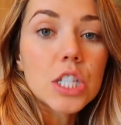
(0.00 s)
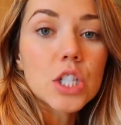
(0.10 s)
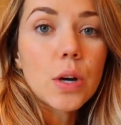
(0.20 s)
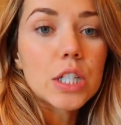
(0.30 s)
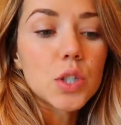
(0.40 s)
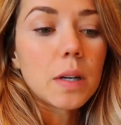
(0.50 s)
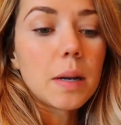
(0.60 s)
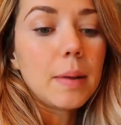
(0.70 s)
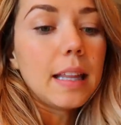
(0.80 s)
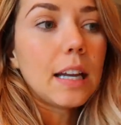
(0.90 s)
And so I just
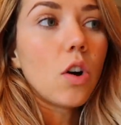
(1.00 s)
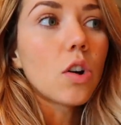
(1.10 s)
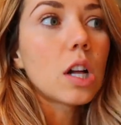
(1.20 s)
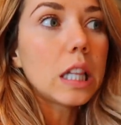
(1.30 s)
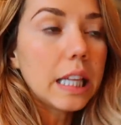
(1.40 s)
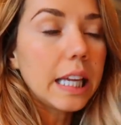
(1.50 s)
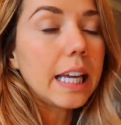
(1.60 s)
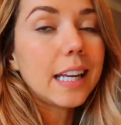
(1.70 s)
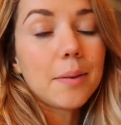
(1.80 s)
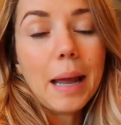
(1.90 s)
wanna be like all
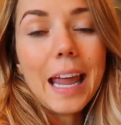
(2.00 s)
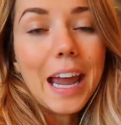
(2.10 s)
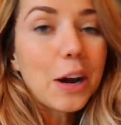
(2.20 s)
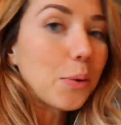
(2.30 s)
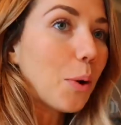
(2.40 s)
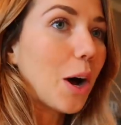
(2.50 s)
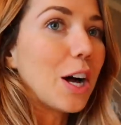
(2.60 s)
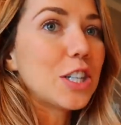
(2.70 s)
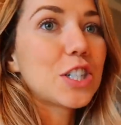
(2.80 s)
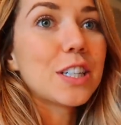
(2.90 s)
clean and my hair
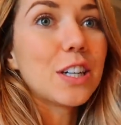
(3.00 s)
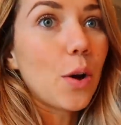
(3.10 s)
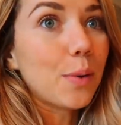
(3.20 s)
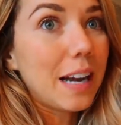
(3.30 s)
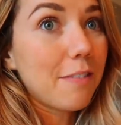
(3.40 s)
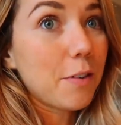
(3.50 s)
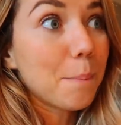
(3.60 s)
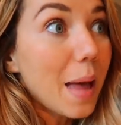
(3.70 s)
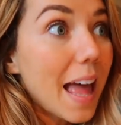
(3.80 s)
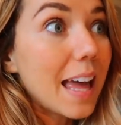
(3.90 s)
washed and all ready for
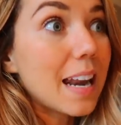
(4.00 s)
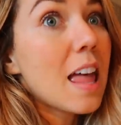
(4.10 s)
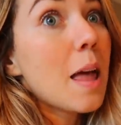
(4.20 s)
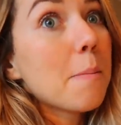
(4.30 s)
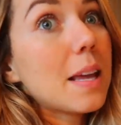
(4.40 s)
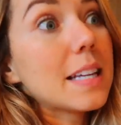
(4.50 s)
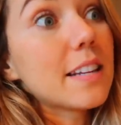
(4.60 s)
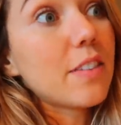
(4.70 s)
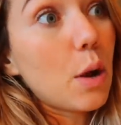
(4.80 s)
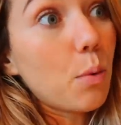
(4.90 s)
bed because
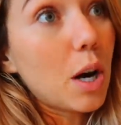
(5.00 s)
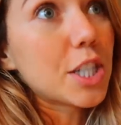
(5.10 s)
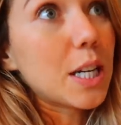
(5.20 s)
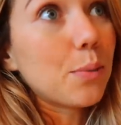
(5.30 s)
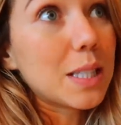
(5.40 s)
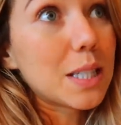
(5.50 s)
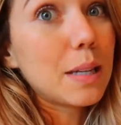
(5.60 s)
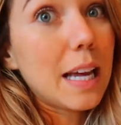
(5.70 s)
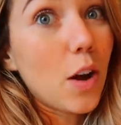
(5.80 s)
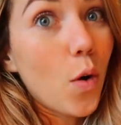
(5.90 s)
if I wash it once
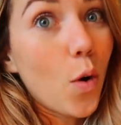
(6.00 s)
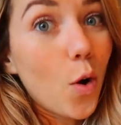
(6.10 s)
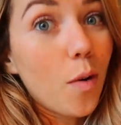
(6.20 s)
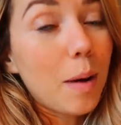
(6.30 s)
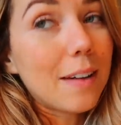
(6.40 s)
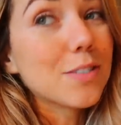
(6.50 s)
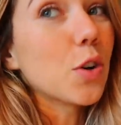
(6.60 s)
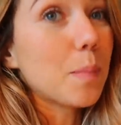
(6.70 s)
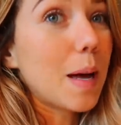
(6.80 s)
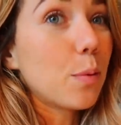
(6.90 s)
we get home, I have to
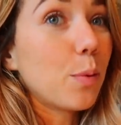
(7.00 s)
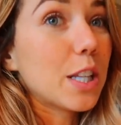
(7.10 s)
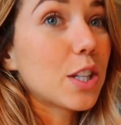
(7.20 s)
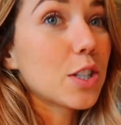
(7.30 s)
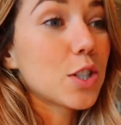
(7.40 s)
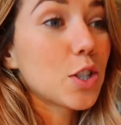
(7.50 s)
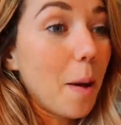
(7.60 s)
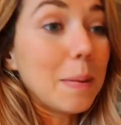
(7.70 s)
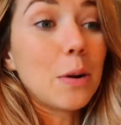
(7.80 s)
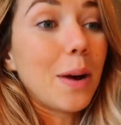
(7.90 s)
go to bed with
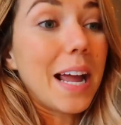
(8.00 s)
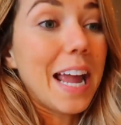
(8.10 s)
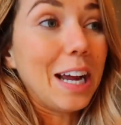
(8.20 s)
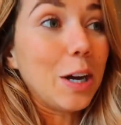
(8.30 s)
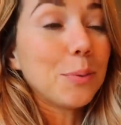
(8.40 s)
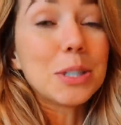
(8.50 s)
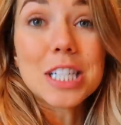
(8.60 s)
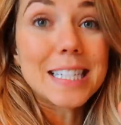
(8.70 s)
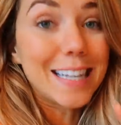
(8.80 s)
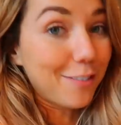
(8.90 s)
sopping wet hair,
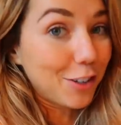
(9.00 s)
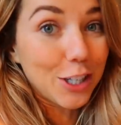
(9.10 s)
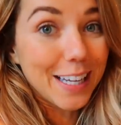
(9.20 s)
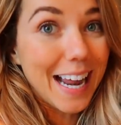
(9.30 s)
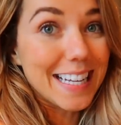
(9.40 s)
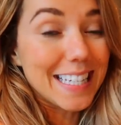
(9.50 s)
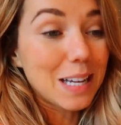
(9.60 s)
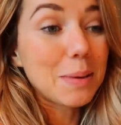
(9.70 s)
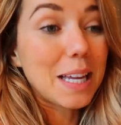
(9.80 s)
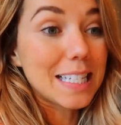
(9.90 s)
which is never a good
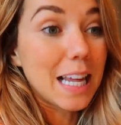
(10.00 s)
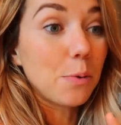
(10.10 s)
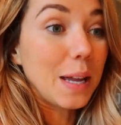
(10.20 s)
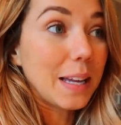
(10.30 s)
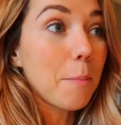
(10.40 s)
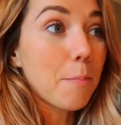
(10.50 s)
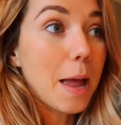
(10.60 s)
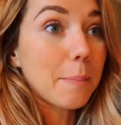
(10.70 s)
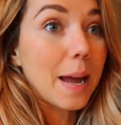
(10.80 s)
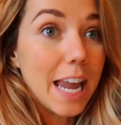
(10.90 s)
idea because I wake up
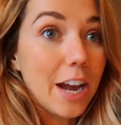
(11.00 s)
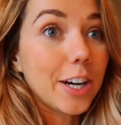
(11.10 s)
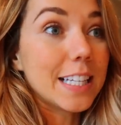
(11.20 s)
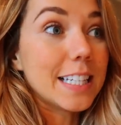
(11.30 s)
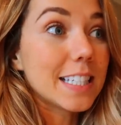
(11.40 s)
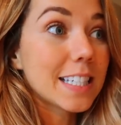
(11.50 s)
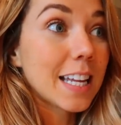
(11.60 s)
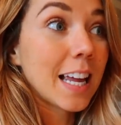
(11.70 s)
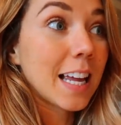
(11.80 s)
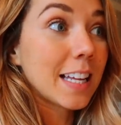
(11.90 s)
and my hair is
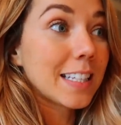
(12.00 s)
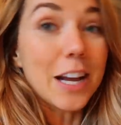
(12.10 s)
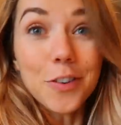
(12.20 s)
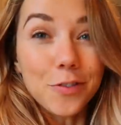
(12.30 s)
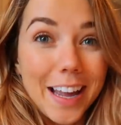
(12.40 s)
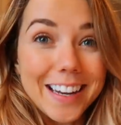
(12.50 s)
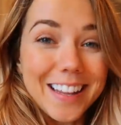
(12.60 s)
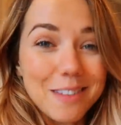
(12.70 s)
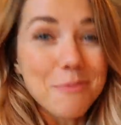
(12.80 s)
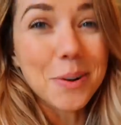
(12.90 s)
terrifying in the